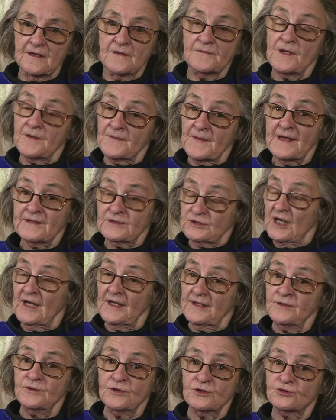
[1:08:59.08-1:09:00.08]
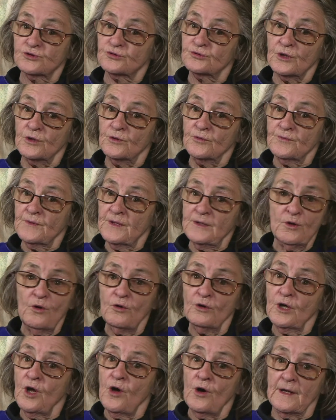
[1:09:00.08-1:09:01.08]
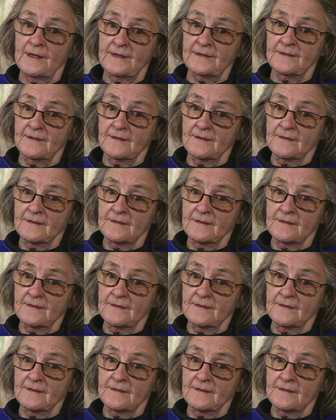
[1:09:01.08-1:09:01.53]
that they're telling the truth, they're not lying.